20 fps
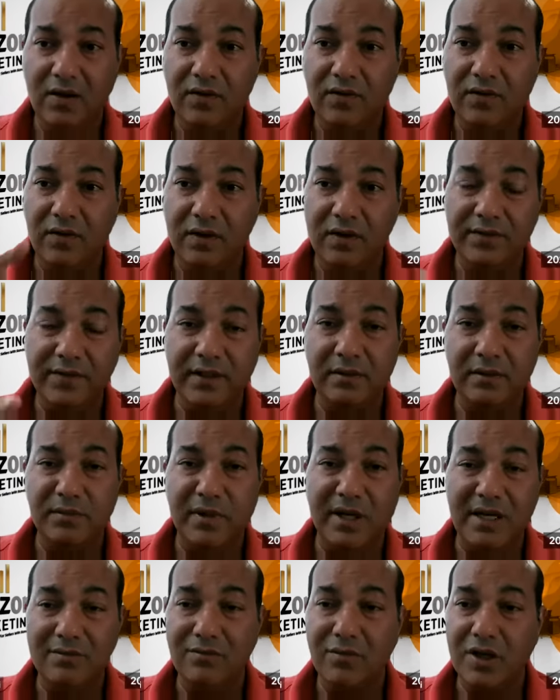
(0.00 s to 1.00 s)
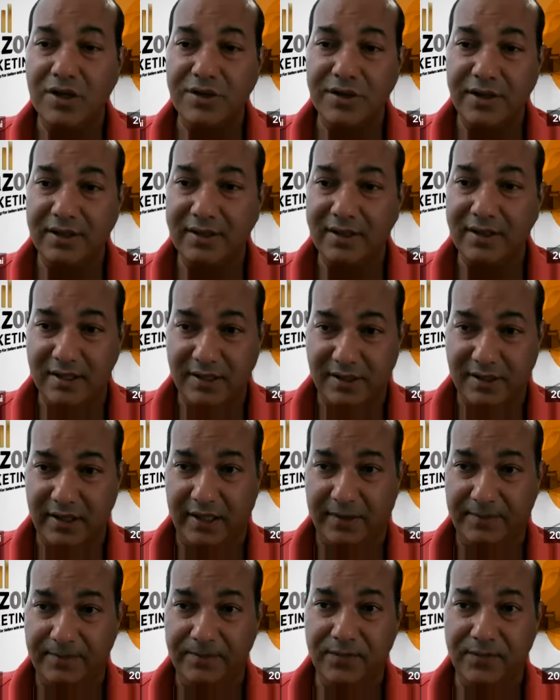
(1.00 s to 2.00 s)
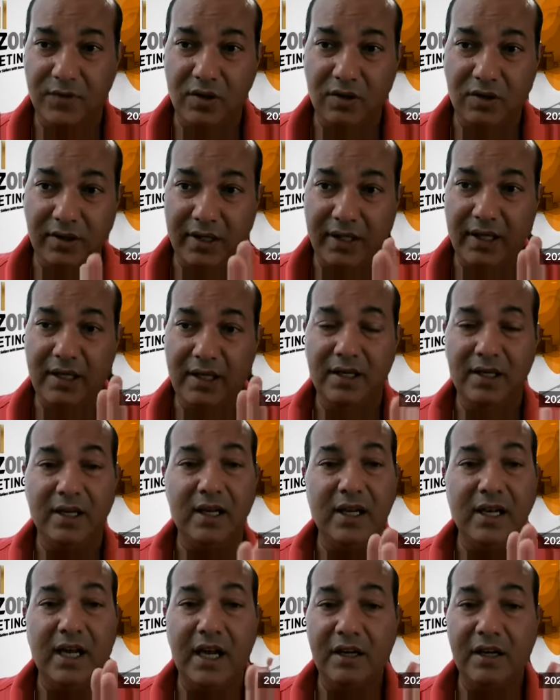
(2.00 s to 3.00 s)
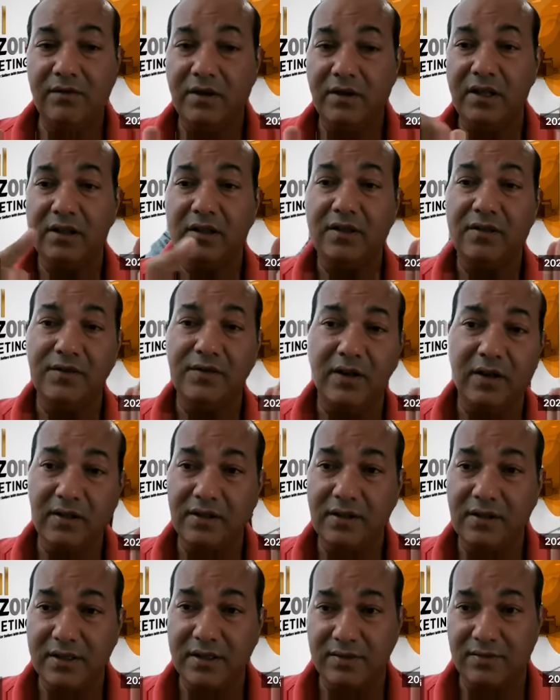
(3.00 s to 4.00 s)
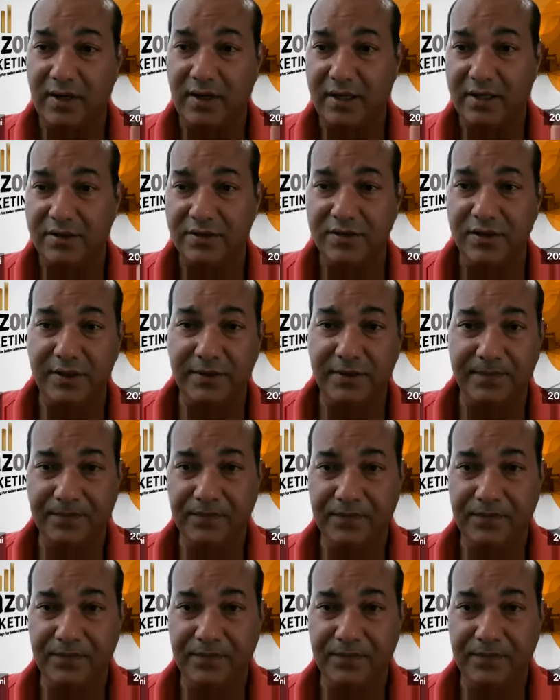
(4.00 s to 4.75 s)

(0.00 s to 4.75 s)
fulfilled by merchant listing, okay? And we're going to follow this strategy.